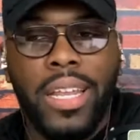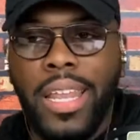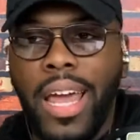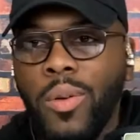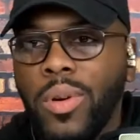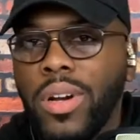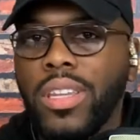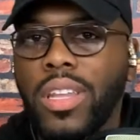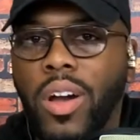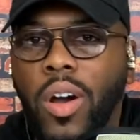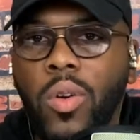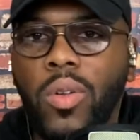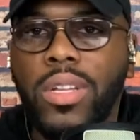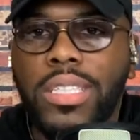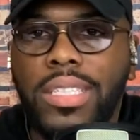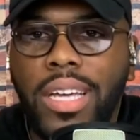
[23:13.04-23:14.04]
that wasn't the
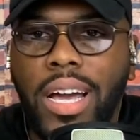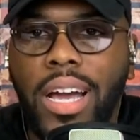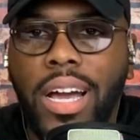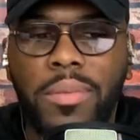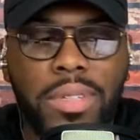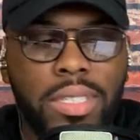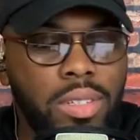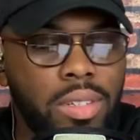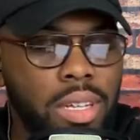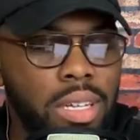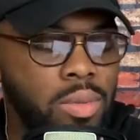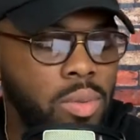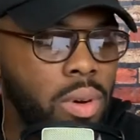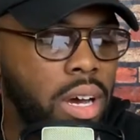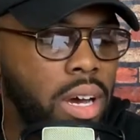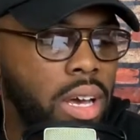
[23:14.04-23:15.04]
only time. And so that's
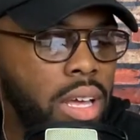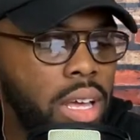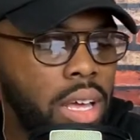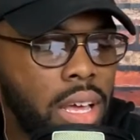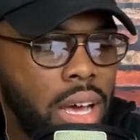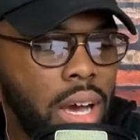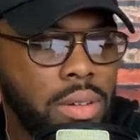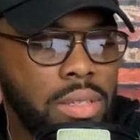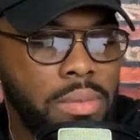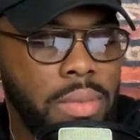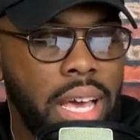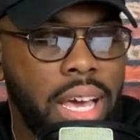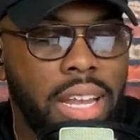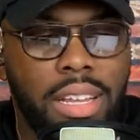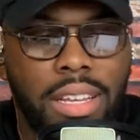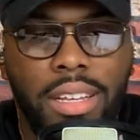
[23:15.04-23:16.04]
why I was
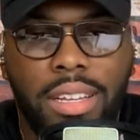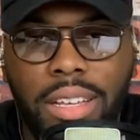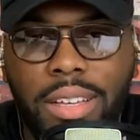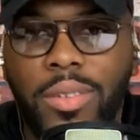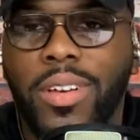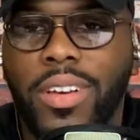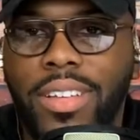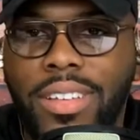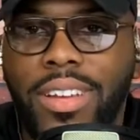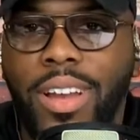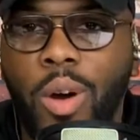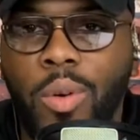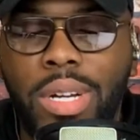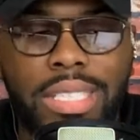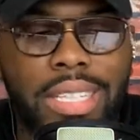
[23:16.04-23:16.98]
mad. It always